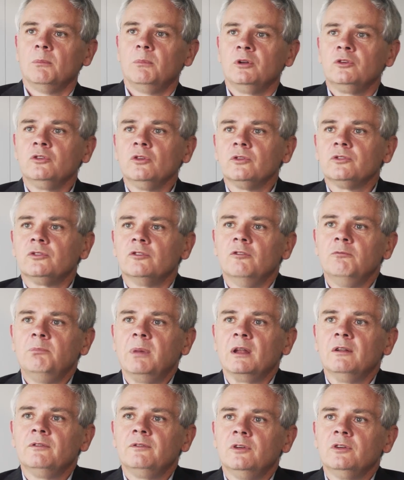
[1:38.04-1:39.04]
but it's also a
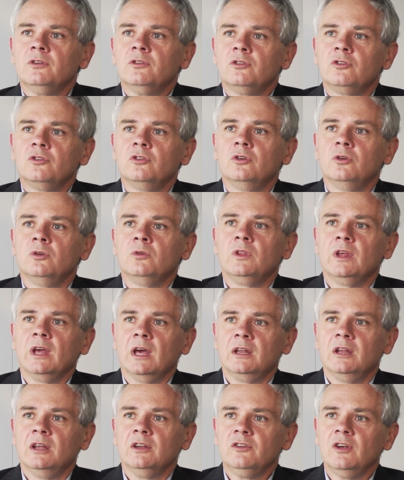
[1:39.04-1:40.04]
benefit to the
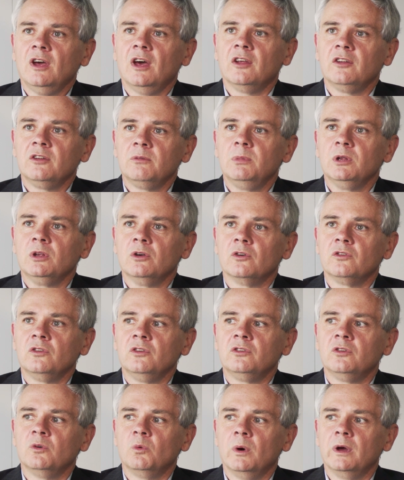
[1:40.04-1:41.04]
NHS because
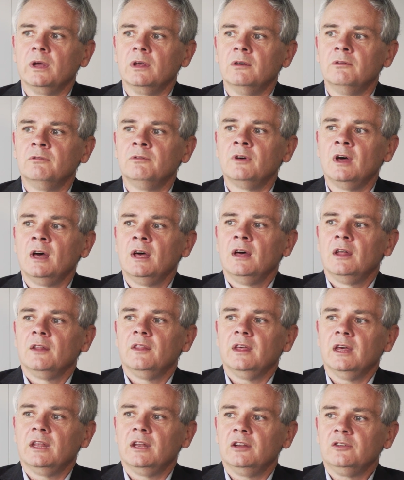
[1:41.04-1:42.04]
it's a way of
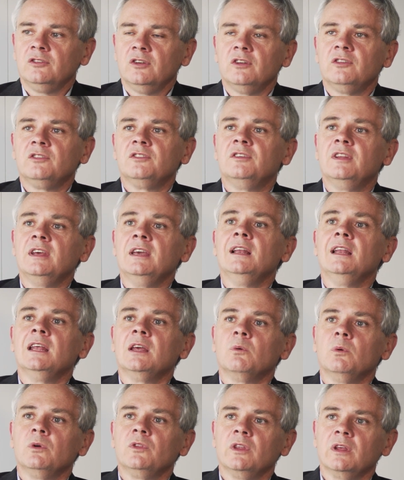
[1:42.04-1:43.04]
the NHS
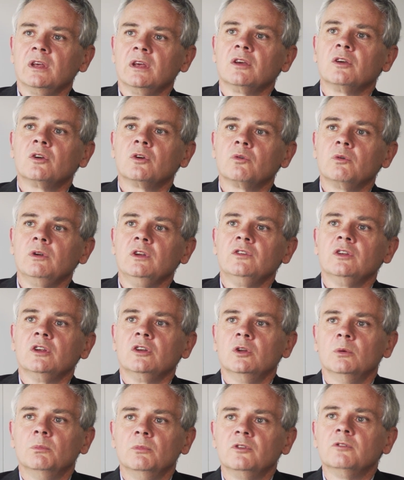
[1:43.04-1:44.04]
dealing with the
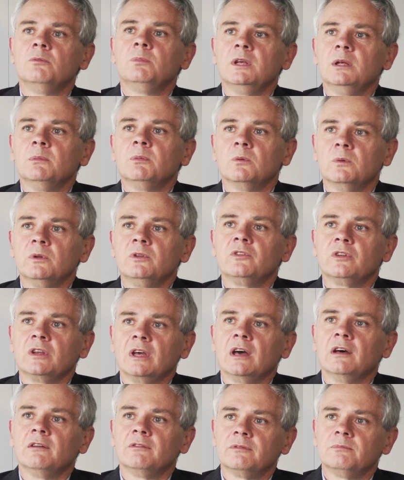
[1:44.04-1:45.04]
increasing numbers of people with
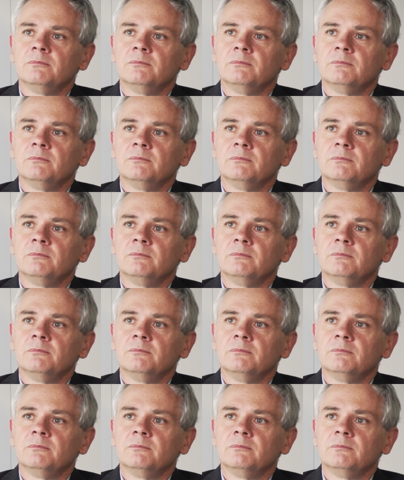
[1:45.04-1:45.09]
CF.